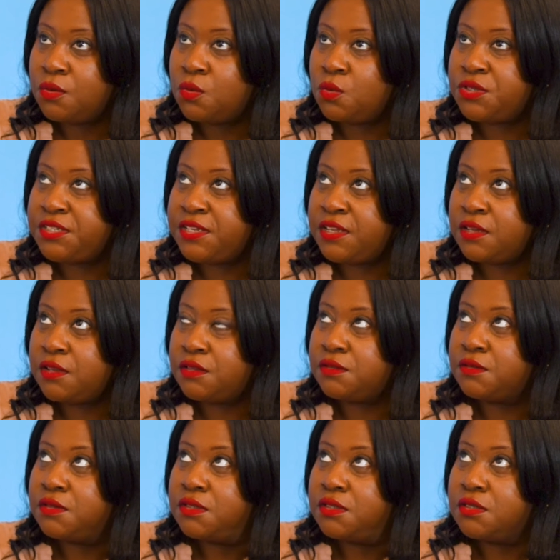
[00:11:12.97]
Was it
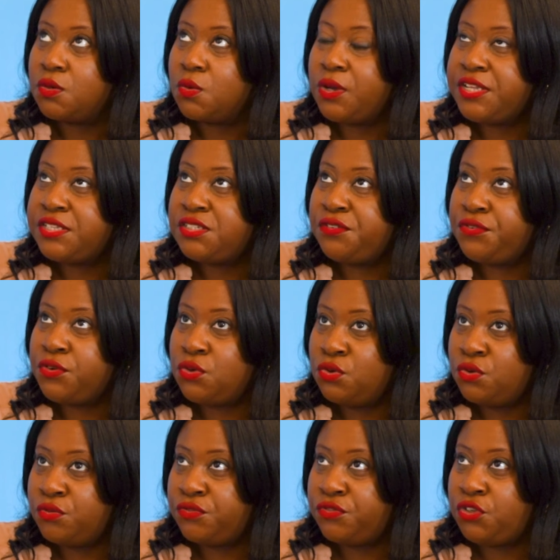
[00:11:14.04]
quite
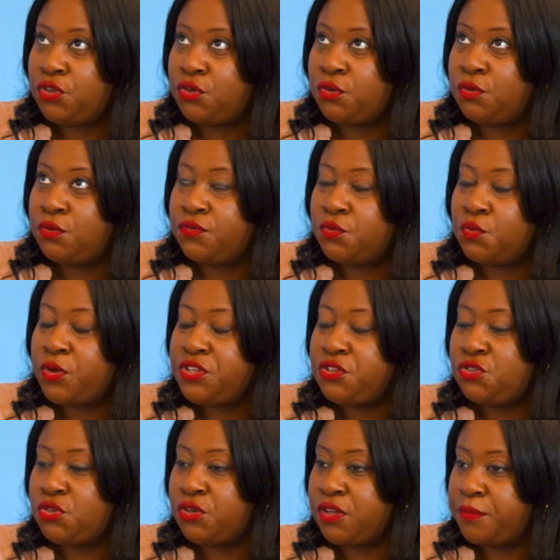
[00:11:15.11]
difficult for you when
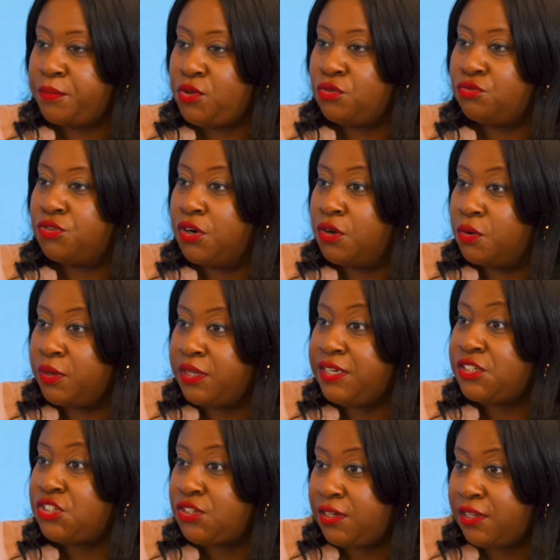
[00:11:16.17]
you took up your role
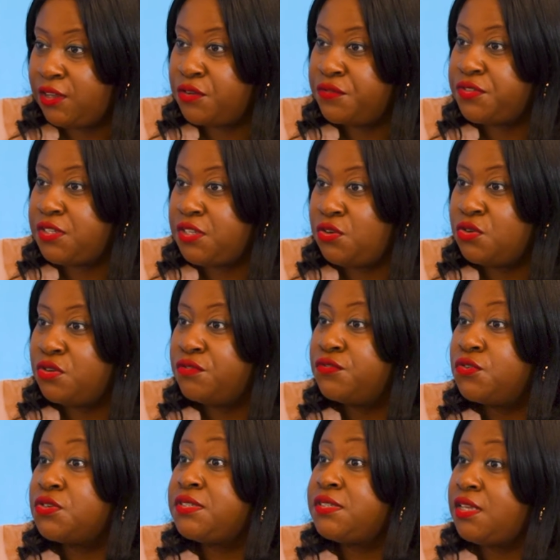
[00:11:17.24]
initially? Obviously, you couldn't
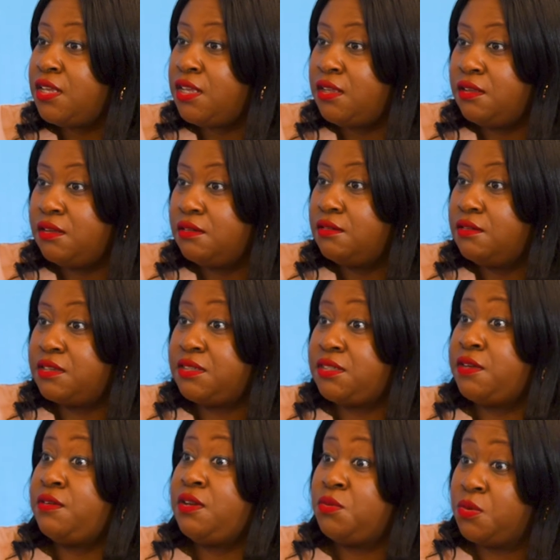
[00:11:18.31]
foresee
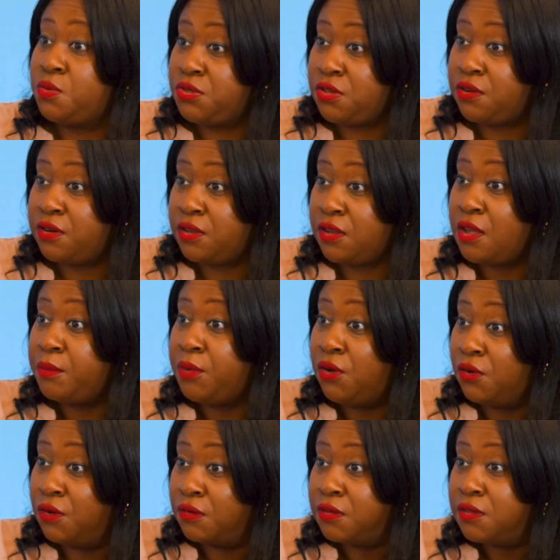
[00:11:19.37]
necessarily what was going to come
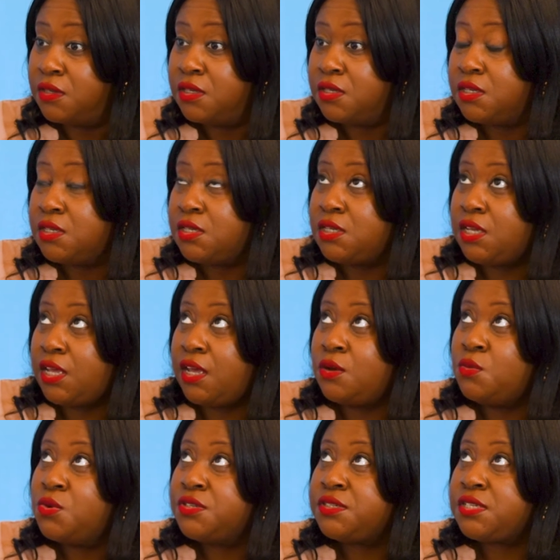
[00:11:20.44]
along.
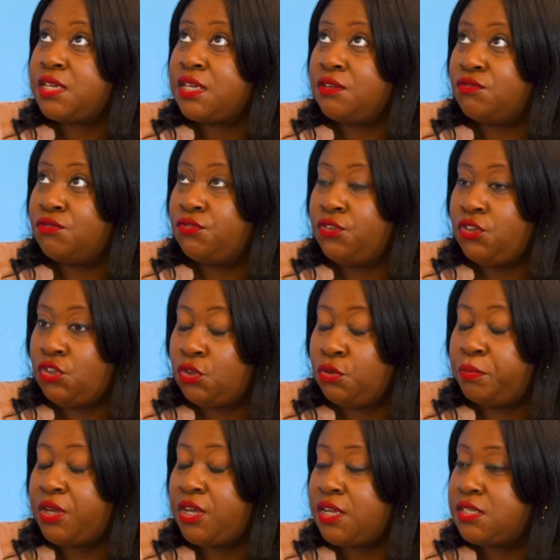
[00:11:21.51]
How was it for you
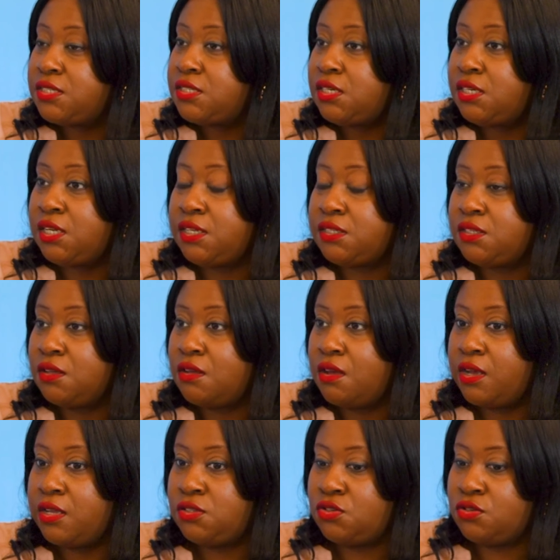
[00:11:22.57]
personally to
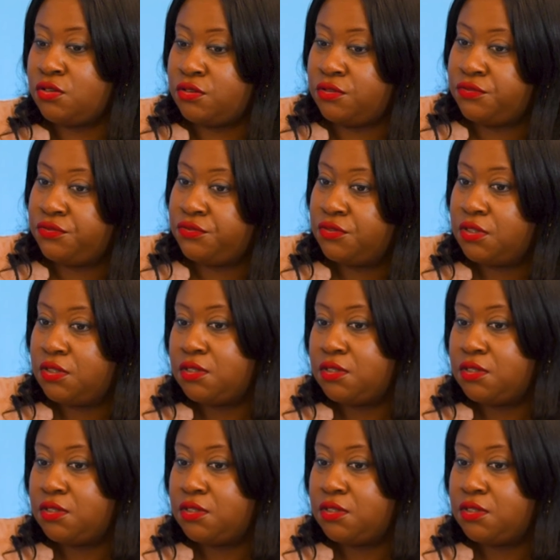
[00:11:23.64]
kind of